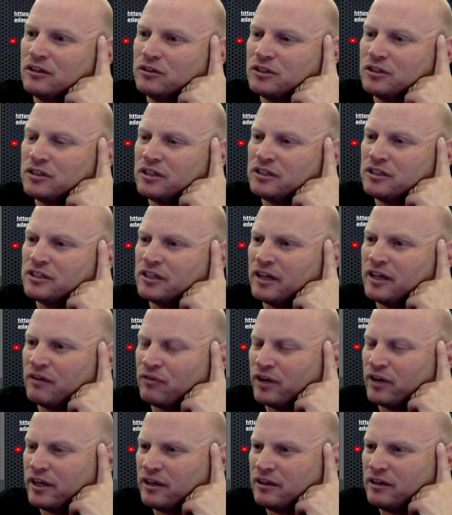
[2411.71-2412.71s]
Is it
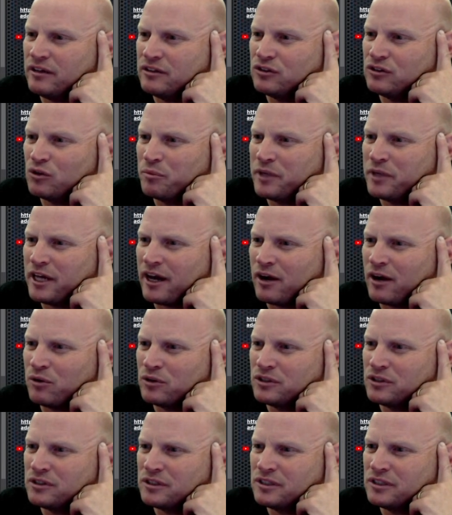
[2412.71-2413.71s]
every so many
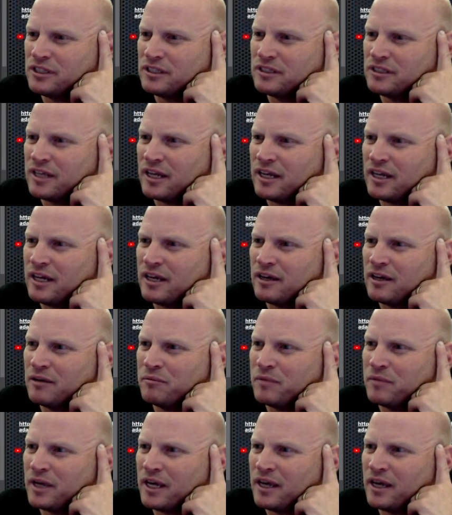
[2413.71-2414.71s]
hours? Let's see, 10
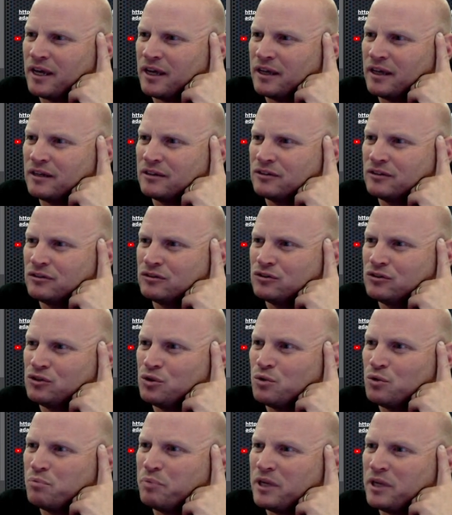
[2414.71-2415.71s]
a.m. and
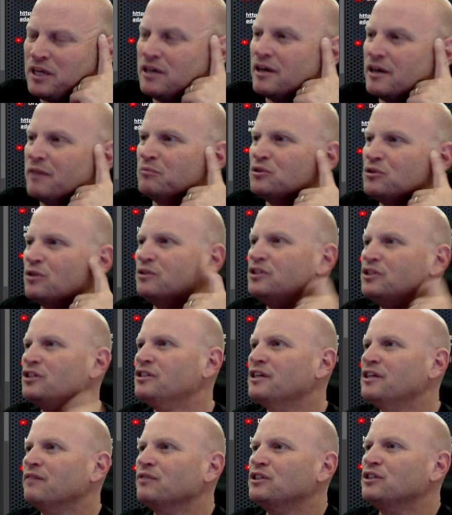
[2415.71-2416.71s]
2 p.m. So it's
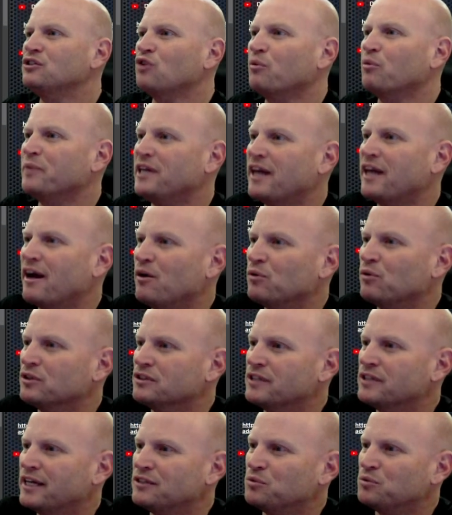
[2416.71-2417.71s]
just every so many
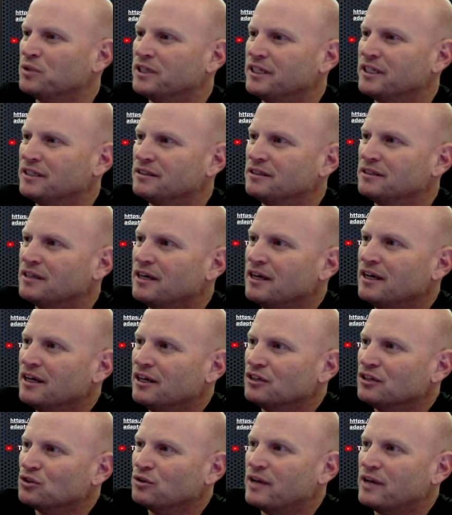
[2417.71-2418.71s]
hours. That's what it is.
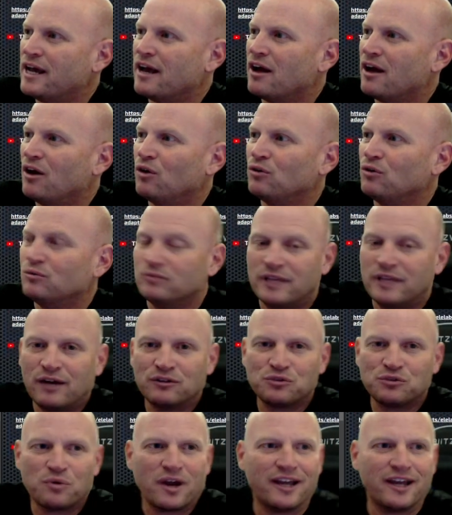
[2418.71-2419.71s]
So now,
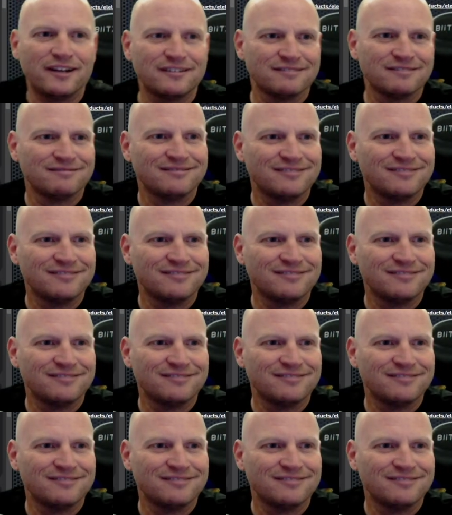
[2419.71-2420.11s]
now it's right.